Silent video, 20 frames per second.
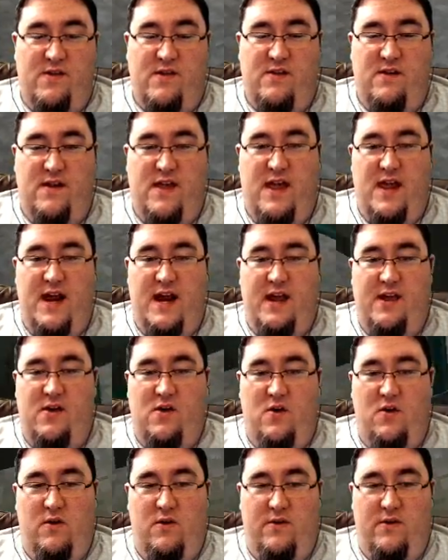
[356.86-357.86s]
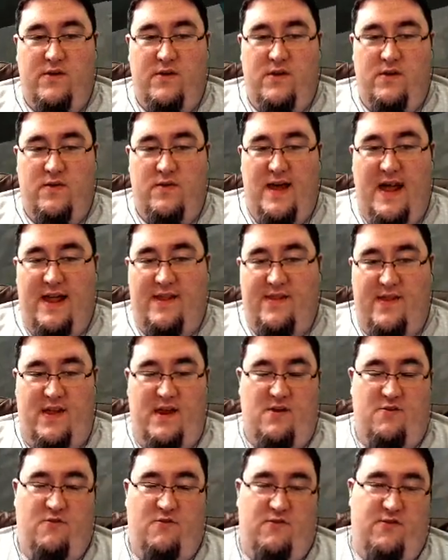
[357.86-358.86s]
cooking any coal, so that's
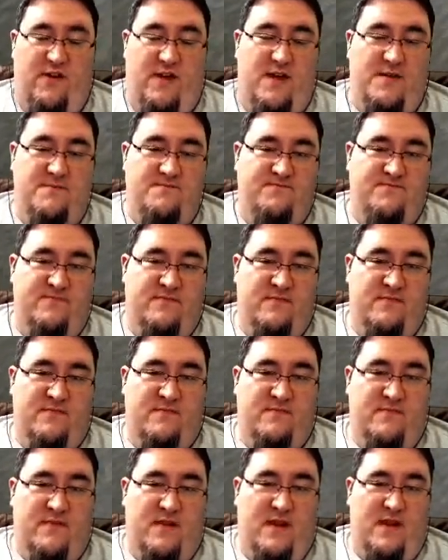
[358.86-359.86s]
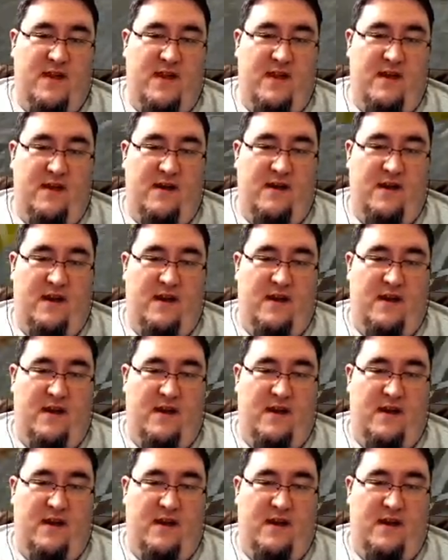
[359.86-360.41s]
interesting. And